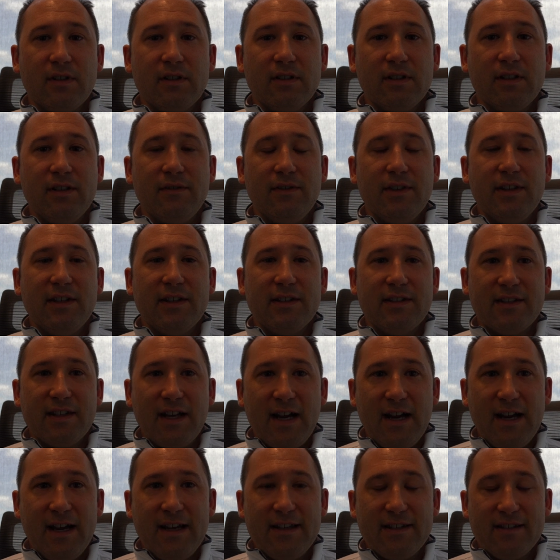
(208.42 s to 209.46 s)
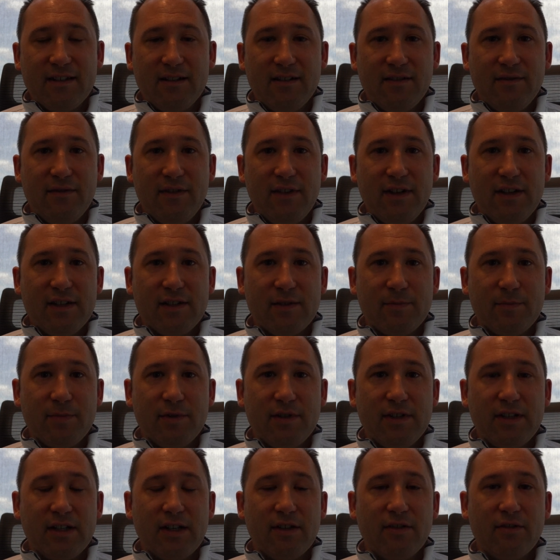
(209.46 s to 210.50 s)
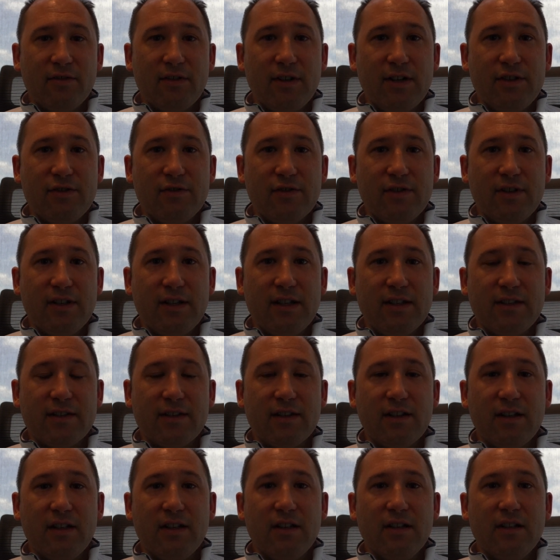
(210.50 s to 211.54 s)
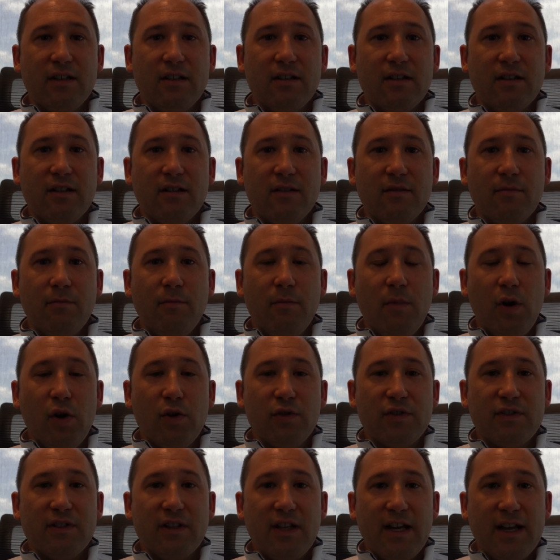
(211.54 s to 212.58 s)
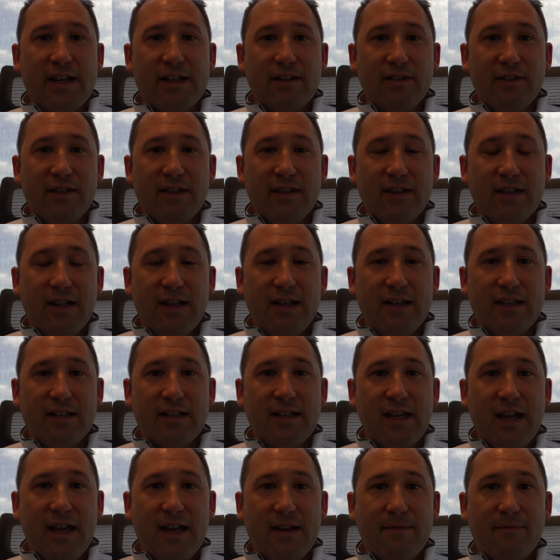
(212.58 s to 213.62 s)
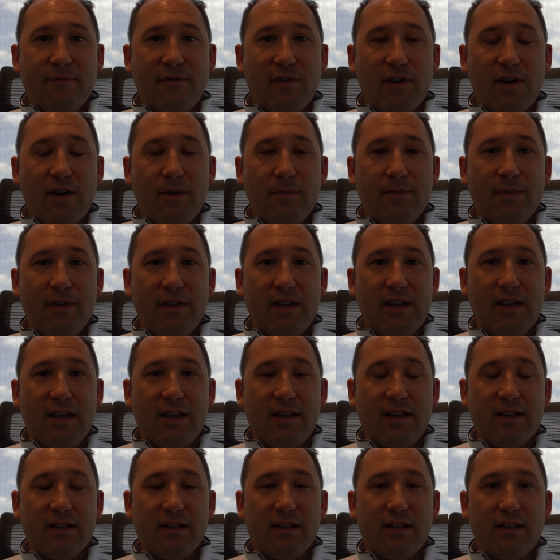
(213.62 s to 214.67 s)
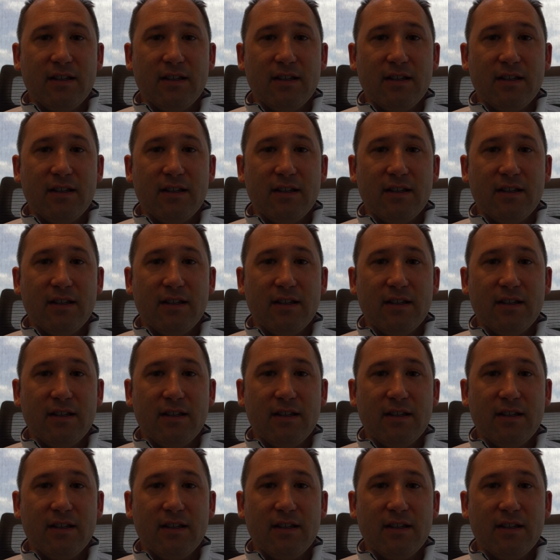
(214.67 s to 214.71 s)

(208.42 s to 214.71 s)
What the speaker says: Given the size of this particular injury, it's most likely that it came from the